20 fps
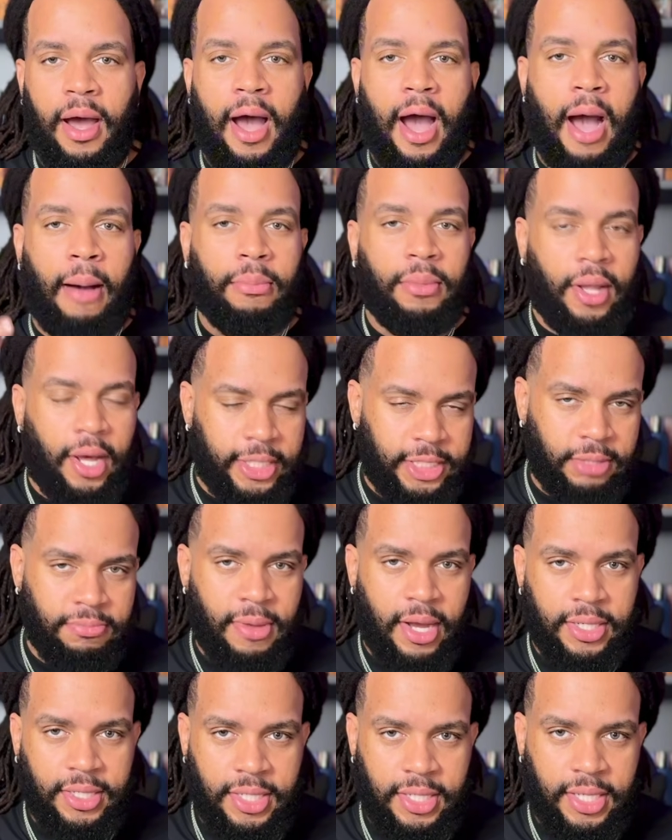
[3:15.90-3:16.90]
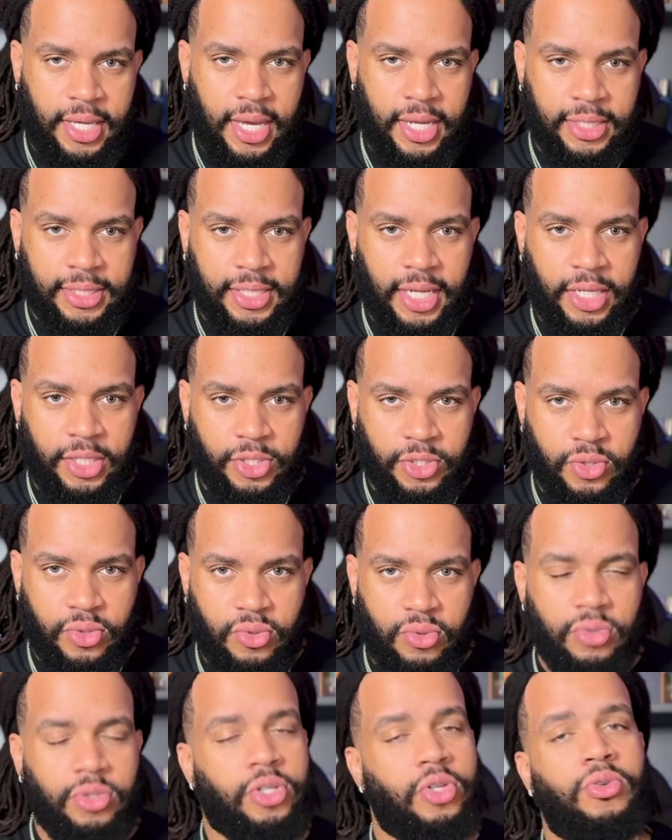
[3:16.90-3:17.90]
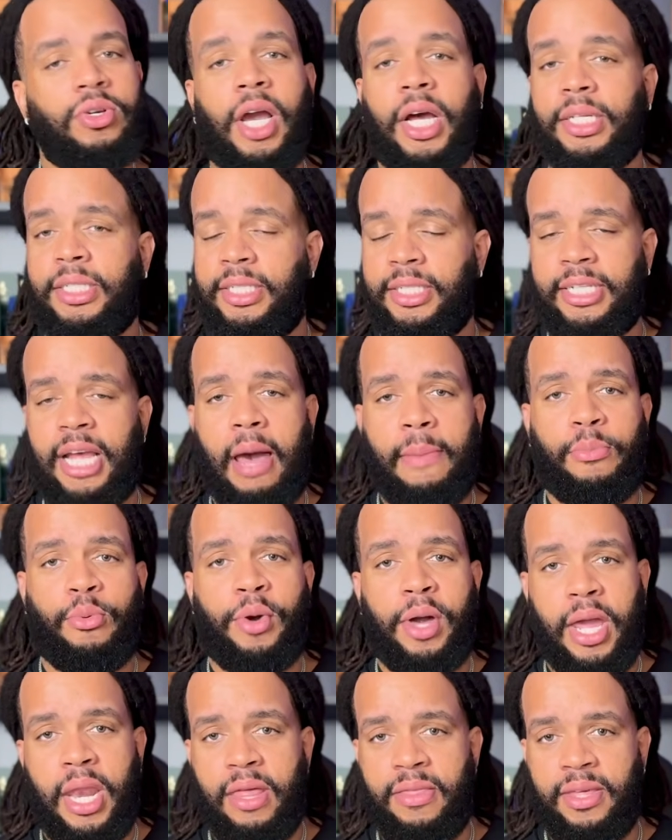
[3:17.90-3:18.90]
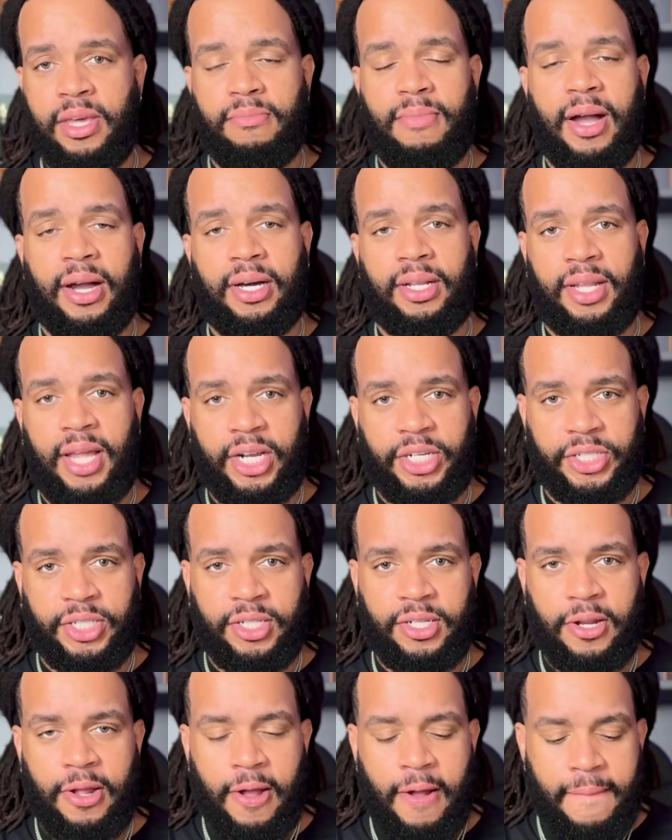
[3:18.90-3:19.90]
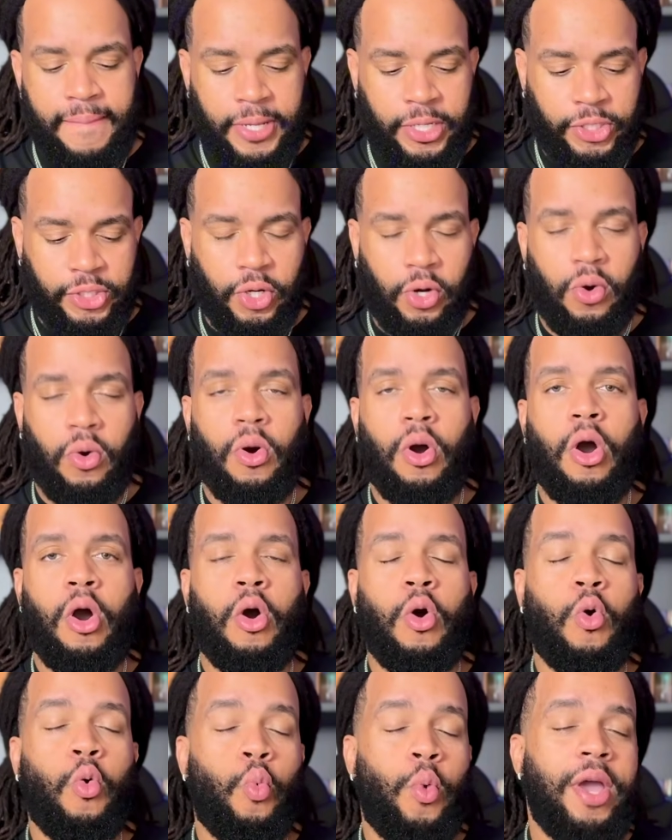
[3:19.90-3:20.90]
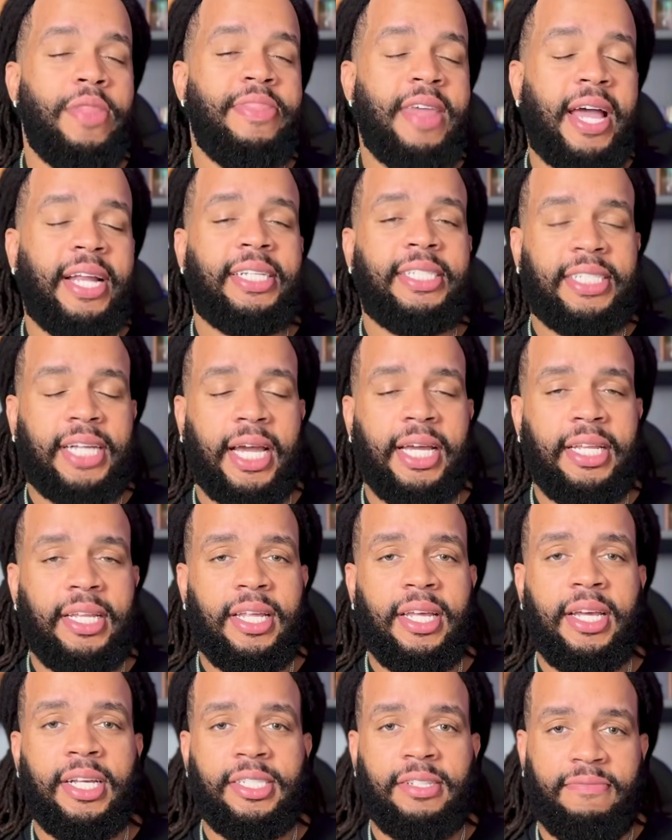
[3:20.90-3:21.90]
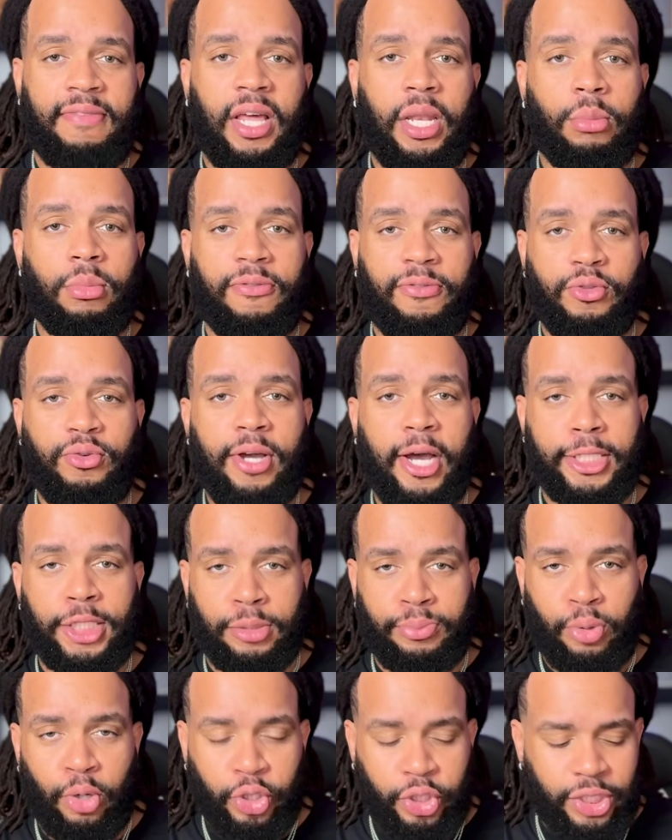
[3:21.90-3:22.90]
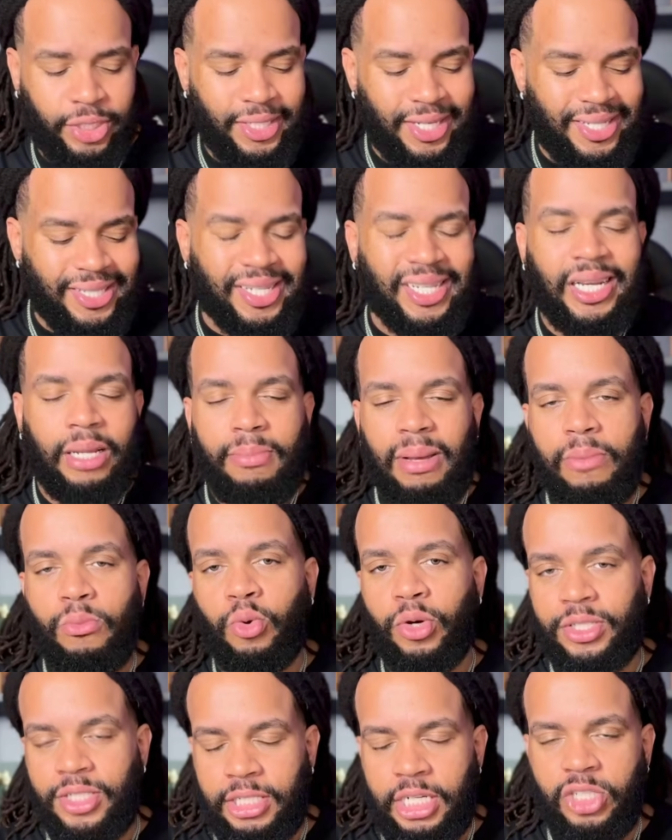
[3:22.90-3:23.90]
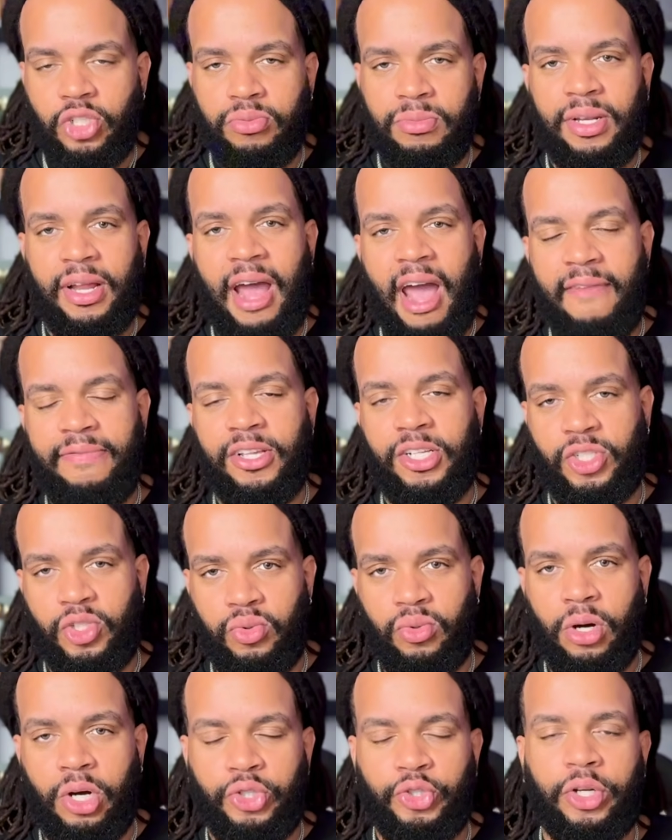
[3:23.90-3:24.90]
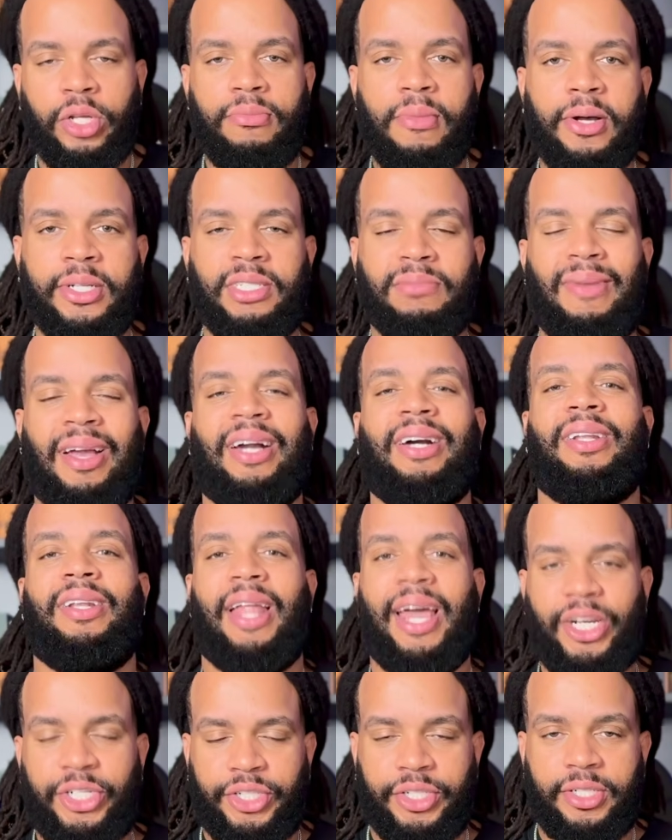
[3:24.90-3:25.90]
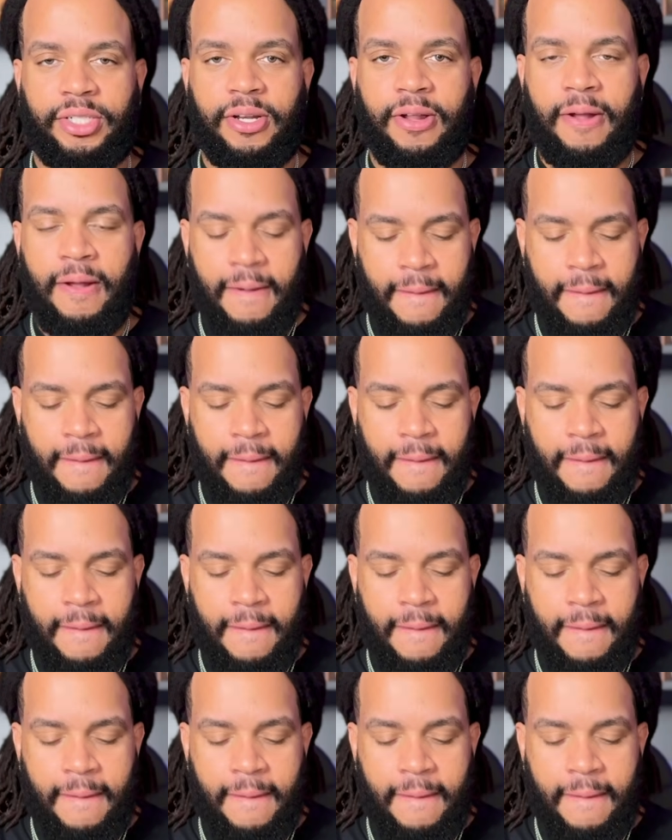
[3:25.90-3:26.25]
I'm launching my decant site soon, so you guys can sample anything in my collection. So when that site is available for you guys to purchase, it's gonna make more sense for me to have these 200 mLs in my collection.